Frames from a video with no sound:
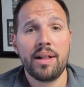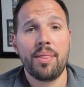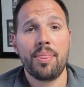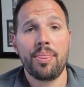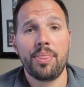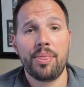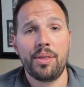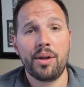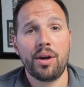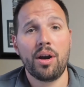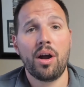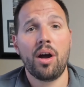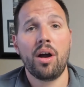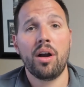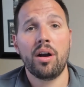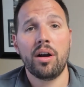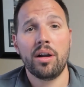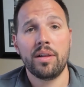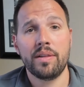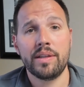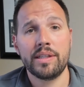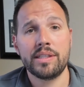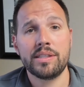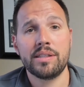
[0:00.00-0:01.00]
there are
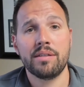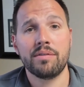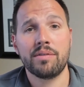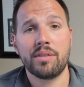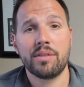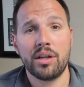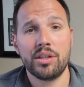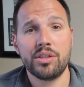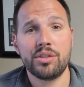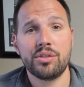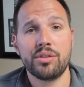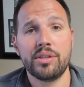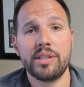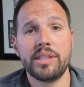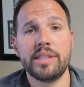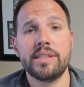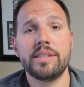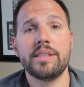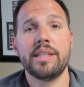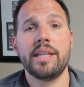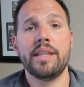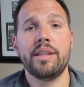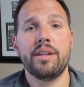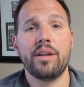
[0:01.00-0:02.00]
a list of
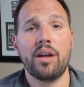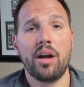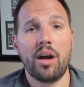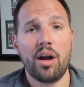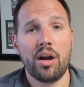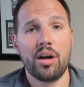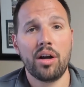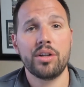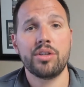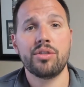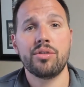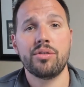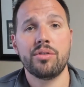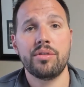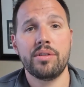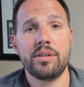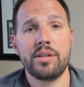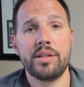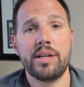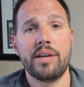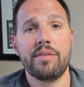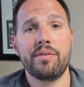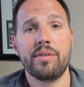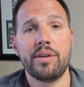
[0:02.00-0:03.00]
countries and there are
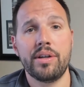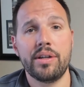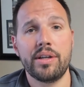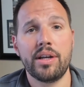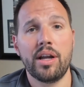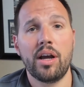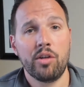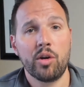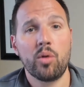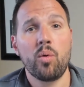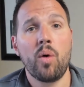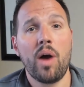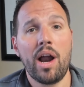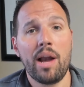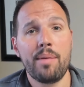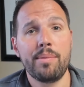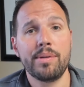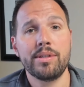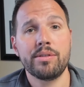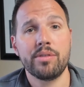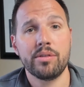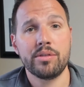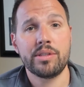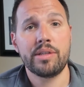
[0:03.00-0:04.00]
different
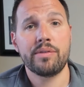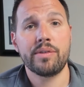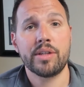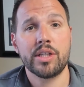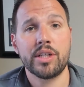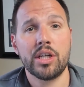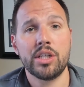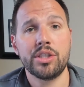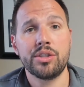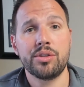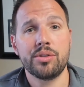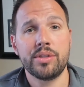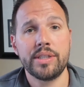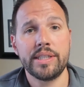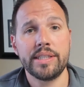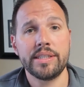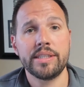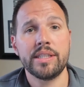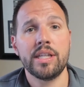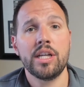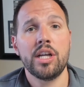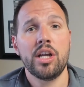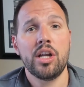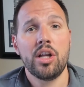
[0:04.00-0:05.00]
requirements for those different countries